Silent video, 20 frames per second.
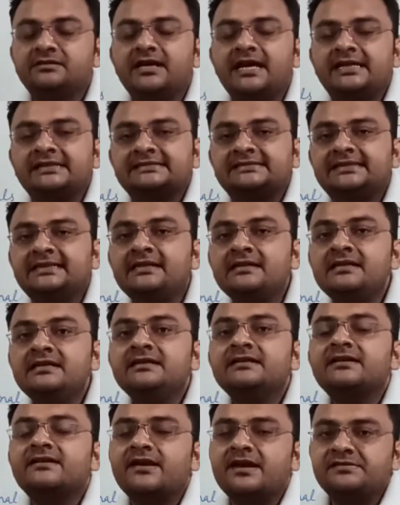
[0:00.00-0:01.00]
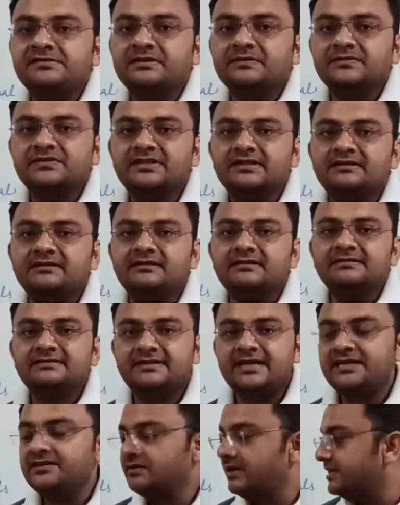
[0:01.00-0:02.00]
as the random signals,
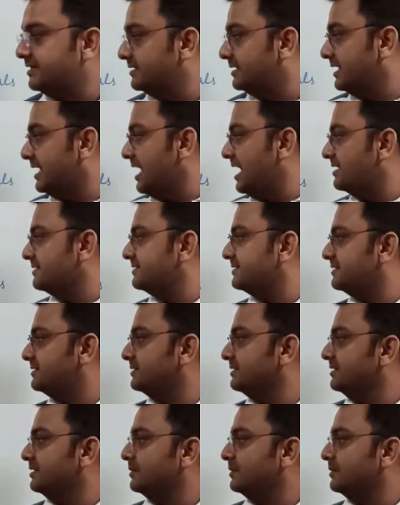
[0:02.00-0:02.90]
right? And last